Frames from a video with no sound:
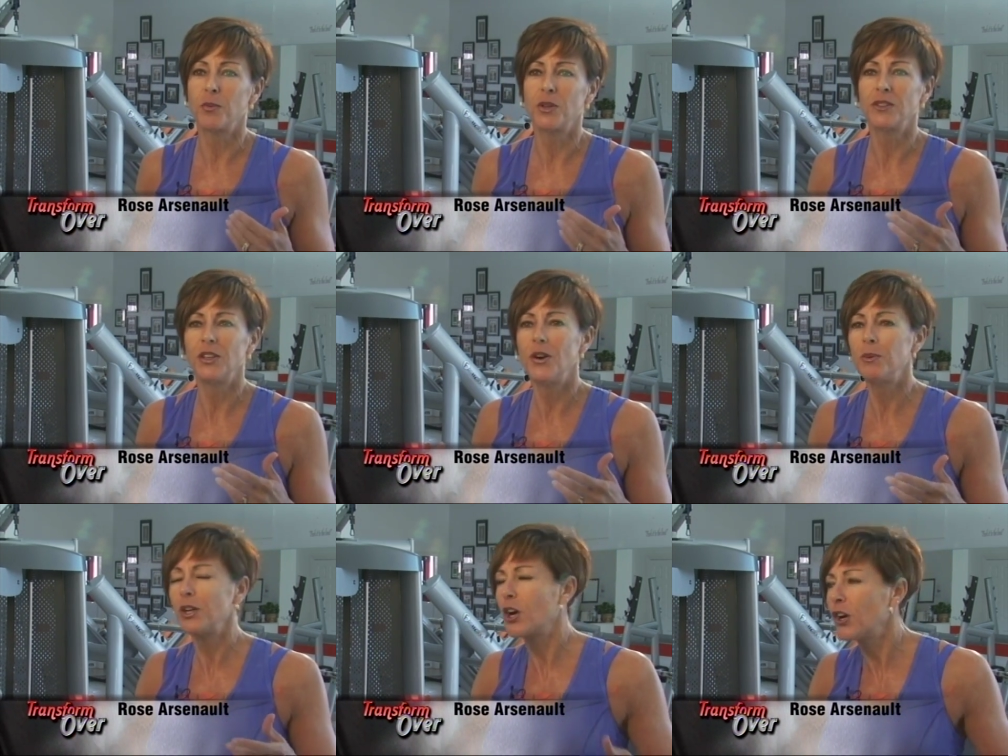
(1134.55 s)
We're,
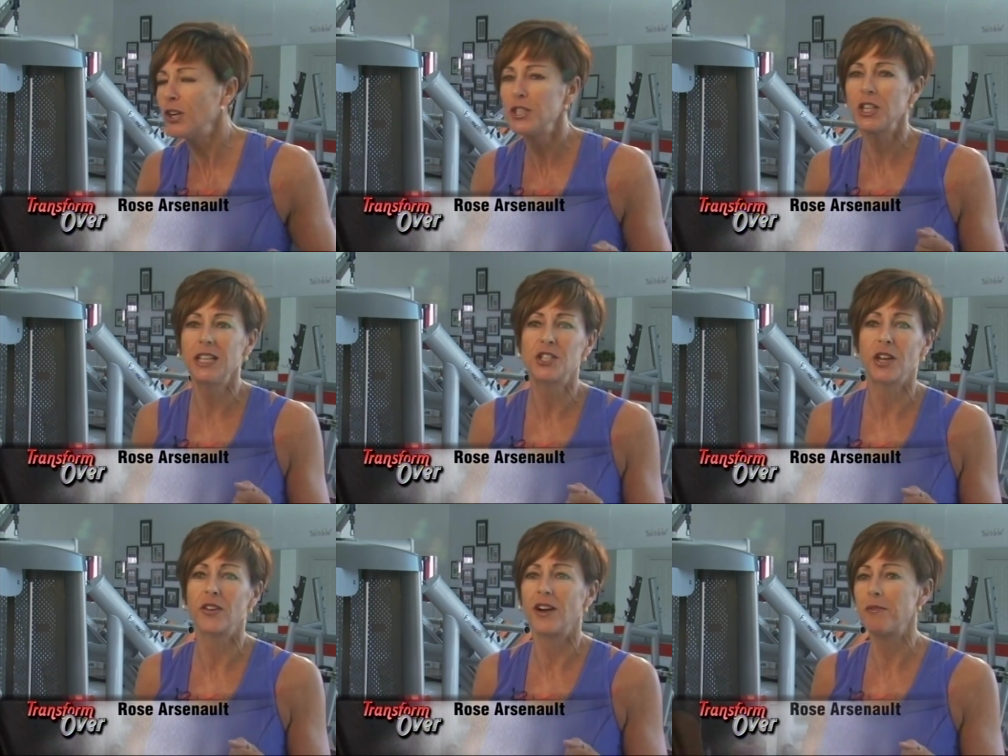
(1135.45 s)
encouraging each other.